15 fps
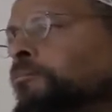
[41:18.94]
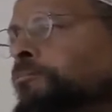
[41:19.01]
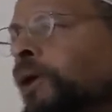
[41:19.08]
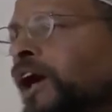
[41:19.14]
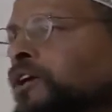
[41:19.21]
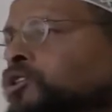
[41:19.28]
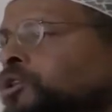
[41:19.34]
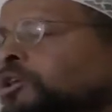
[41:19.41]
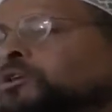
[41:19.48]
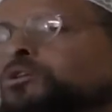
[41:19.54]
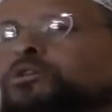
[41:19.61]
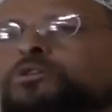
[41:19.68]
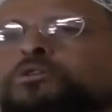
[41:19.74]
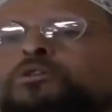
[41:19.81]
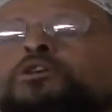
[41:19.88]

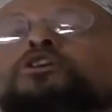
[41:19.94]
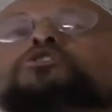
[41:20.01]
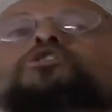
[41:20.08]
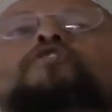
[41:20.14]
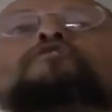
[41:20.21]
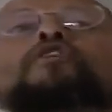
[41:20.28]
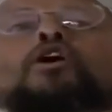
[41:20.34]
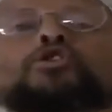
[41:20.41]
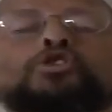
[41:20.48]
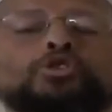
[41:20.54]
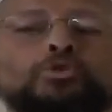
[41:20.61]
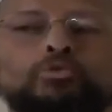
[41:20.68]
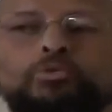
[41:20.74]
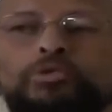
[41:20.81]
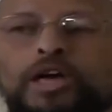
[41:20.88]
Patience is a
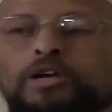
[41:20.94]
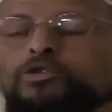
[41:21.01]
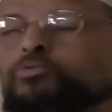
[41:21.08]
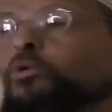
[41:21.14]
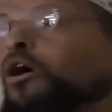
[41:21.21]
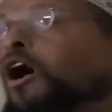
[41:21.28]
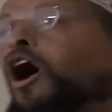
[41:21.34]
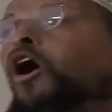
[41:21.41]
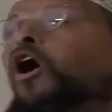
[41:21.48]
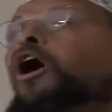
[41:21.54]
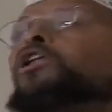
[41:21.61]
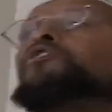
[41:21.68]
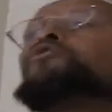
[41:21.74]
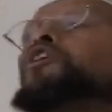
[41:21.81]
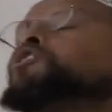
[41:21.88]
virtue. That's what
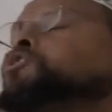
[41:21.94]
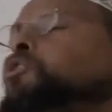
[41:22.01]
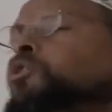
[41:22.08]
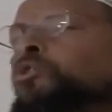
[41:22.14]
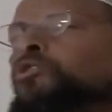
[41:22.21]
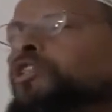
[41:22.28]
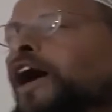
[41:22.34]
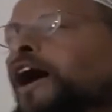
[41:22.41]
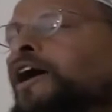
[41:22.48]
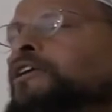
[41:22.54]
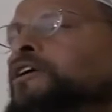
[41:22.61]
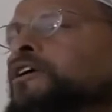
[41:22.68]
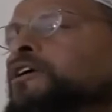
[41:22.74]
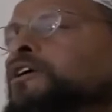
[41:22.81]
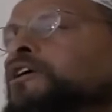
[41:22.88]
all of us heard that.
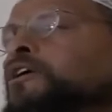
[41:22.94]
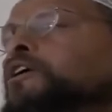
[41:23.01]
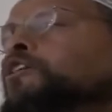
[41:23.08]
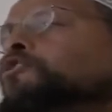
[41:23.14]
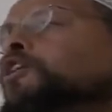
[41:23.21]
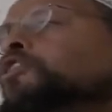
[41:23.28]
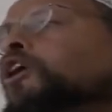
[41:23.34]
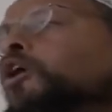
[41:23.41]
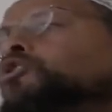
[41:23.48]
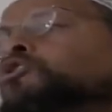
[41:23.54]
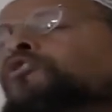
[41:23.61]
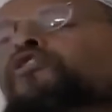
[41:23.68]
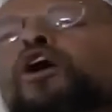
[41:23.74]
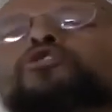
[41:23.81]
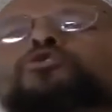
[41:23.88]
Even those
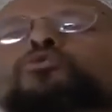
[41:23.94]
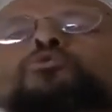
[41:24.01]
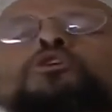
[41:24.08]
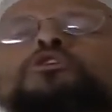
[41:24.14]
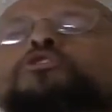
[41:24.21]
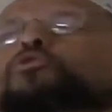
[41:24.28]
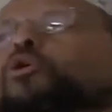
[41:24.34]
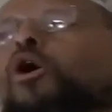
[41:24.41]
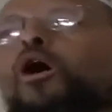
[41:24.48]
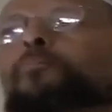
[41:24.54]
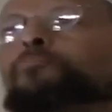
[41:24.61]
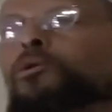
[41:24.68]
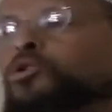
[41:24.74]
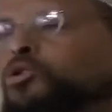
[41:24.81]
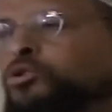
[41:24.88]
of us who didn't grow up
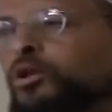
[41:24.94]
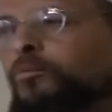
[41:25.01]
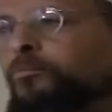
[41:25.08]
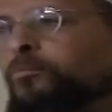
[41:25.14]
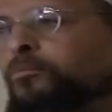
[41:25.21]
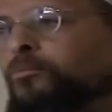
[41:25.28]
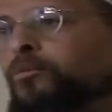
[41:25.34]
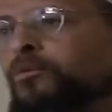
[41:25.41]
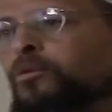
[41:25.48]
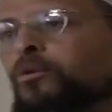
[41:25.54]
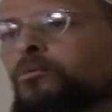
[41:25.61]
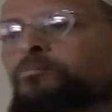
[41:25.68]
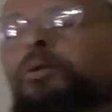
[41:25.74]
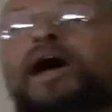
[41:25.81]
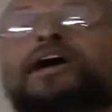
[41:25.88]
Muslim.
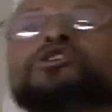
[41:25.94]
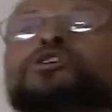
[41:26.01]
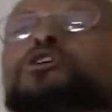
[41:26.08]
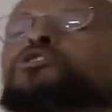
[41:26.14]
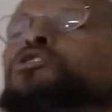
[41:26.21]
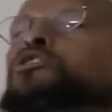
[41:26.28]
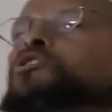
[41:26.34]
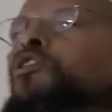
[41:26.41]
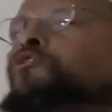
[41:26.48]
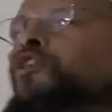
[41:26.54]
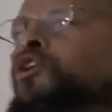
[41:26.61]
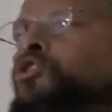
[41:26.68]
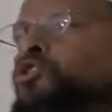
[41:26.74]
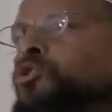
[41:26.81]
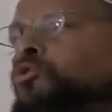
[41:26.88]
Patience is a
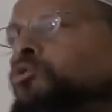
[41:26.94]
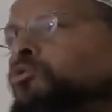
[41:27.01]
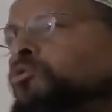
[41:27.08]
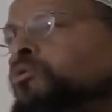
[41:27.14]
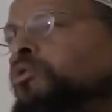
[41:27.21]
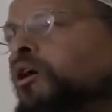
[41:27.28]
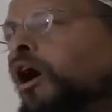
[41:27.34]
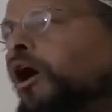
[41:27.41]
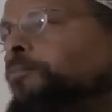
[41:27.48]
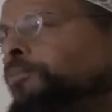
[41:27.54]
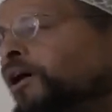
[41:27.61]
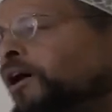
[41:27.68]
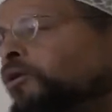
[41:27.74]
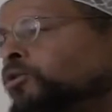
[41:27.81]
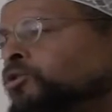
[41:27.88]
virtue. Our
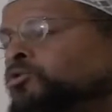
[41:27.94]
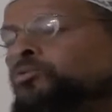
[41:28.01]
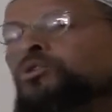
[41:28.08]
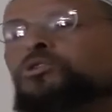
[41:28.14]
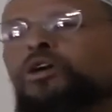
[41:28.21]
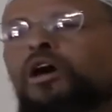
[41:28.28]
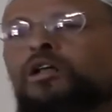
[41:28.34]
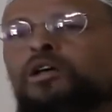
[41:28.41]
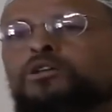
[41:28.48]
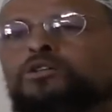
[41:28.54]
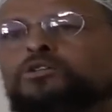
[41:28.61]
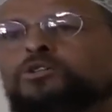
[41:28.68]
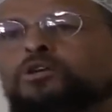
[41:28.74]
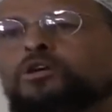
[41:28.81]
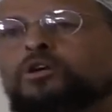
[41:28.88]
parents would tell
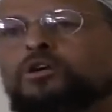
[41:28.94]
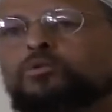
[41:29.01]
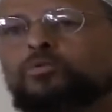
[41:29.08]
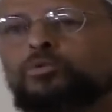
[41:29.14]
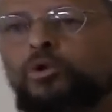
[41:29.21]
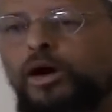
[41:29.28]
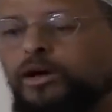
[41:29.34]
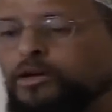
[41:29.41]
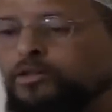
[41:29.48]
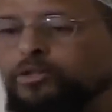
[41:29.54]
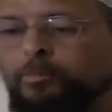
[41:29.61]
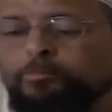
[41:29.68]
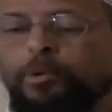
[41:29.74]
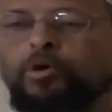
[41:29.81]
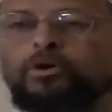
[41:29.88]
us. We read
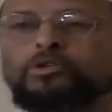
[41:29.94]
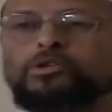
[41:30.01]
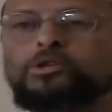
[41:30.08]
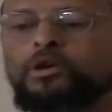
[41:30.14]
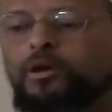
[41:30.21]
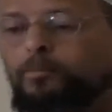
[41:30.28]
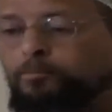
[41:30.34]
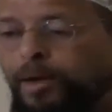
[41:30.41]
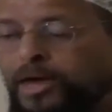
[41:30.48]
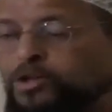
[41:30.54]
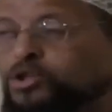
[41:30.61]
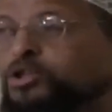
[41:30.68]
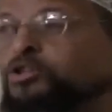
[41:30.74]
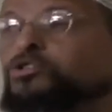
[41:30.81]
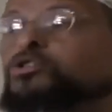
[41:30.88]
in the books.
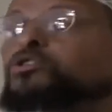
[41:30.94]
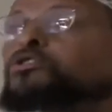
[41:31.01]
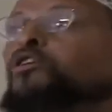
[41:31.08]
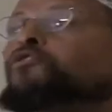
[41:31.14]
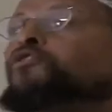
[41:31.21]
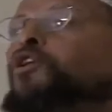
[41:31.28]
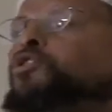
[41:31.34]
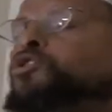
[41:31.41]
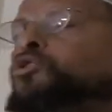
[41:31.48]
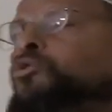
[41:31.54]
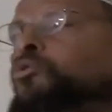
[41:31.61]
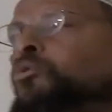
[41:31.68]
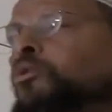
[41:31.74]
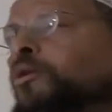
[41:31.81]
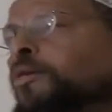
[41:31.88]
Patience is a virtue.